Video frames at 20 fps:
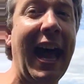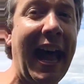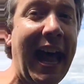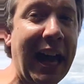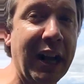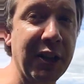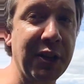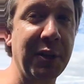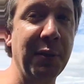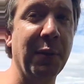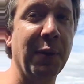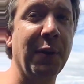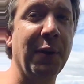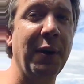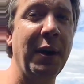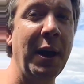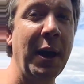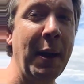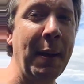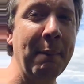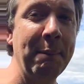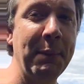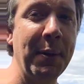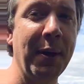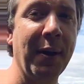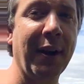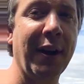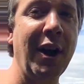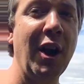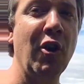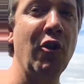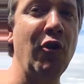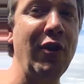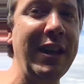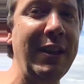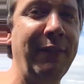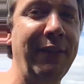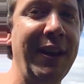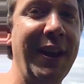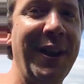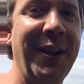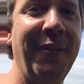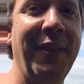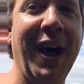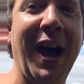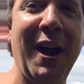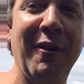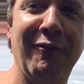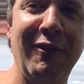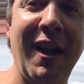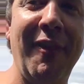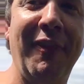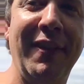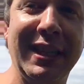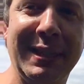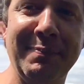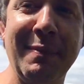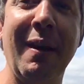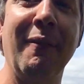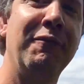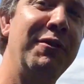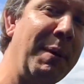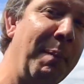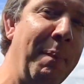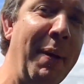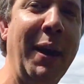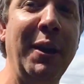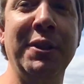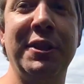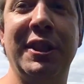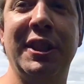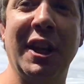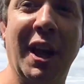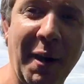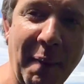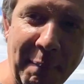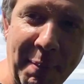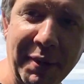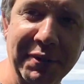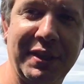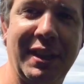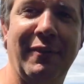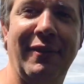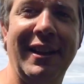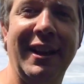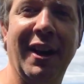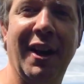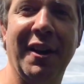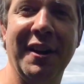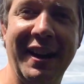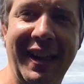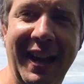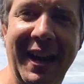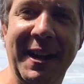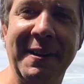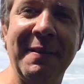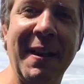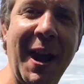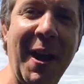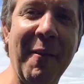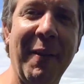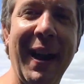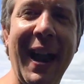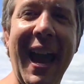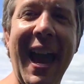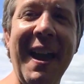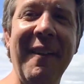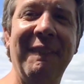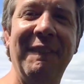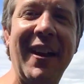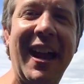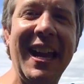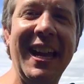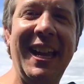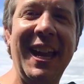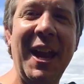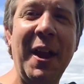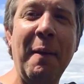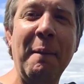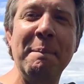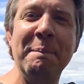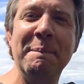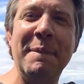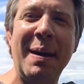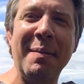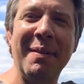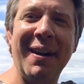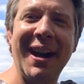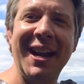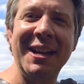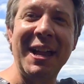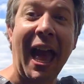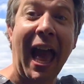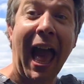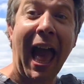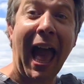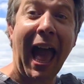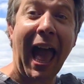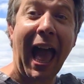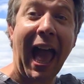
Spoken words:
actual book review that I've read this month to post positively on here. Okay, thank you, bye-bye.